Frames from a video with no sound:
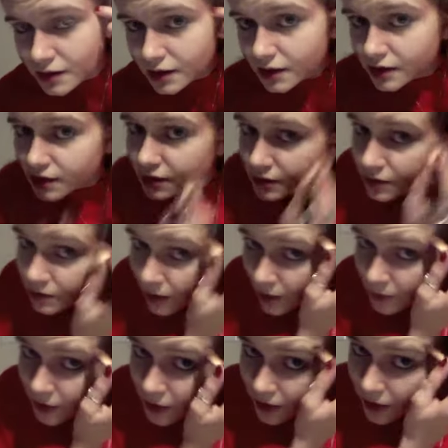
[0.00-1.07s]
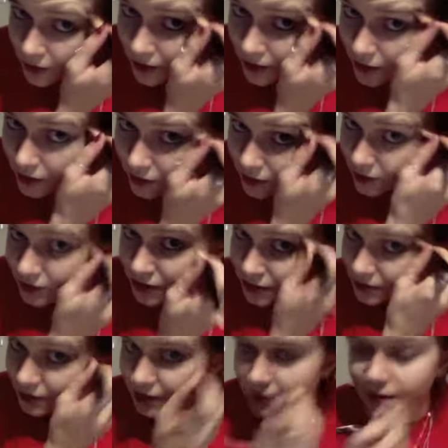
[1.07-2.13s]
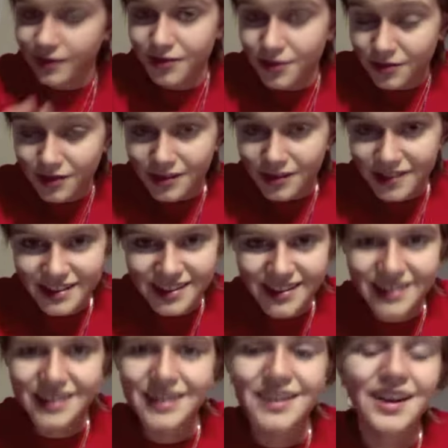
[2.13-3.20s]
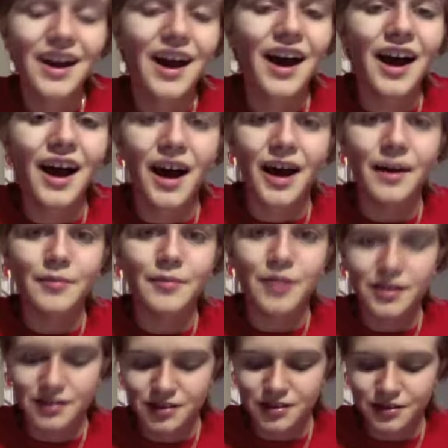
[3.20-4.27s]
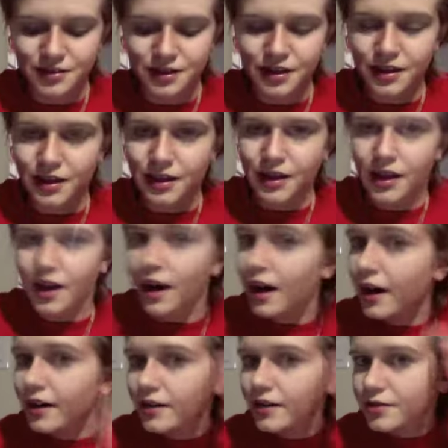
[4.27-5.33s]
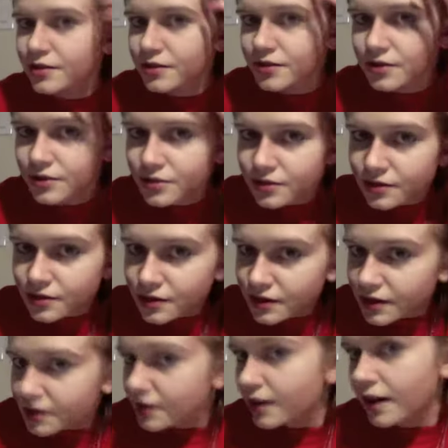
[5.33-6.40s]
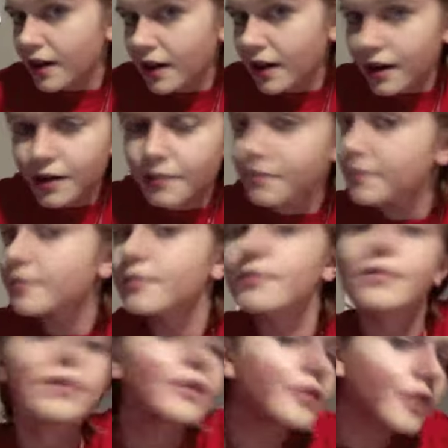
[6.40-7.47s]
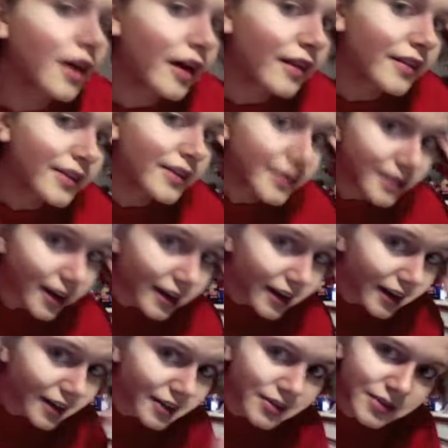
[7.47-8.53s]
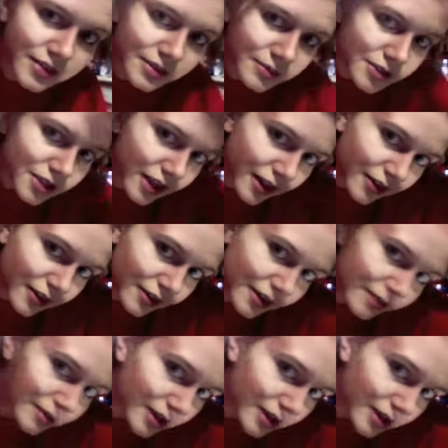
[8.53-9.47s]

you might be okay with that too. You don't even have to do this. I'm not sure. I also used, on this side, I used some shadowing